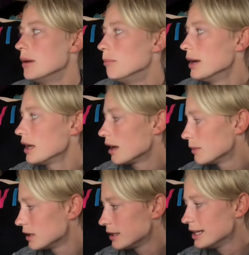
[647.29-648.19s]
But I'm
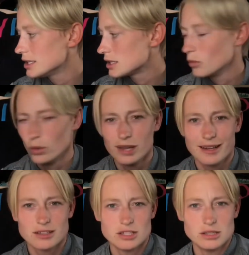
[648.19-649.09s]
at least
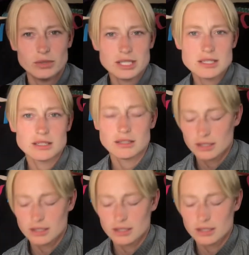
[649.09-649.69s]
willing to do it.